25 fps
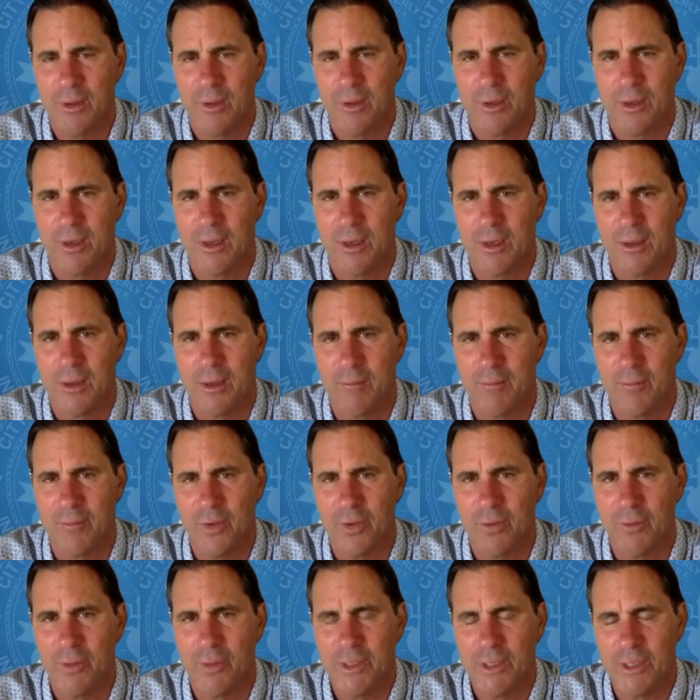You know,
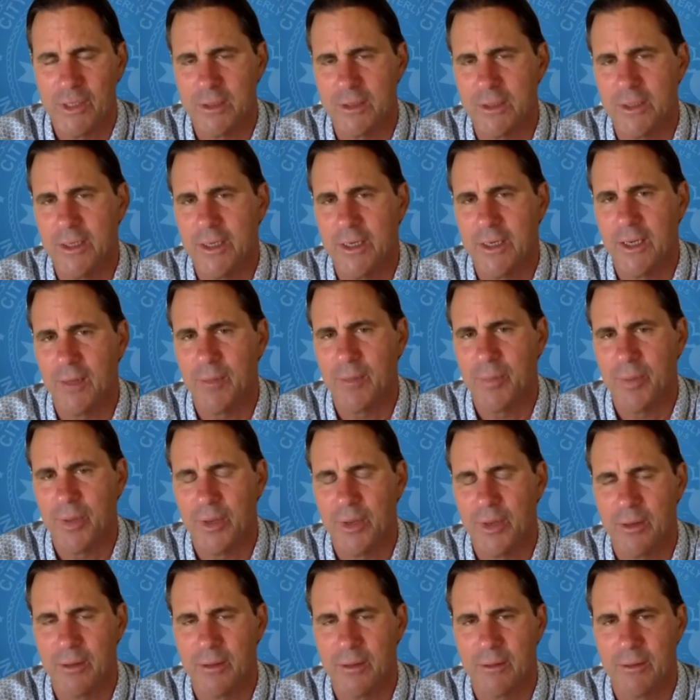we did a cleanup,
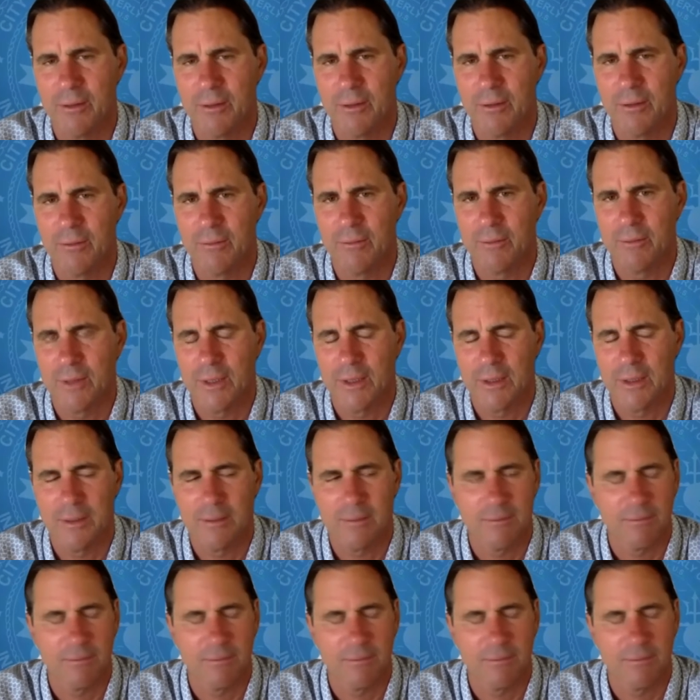and, you know,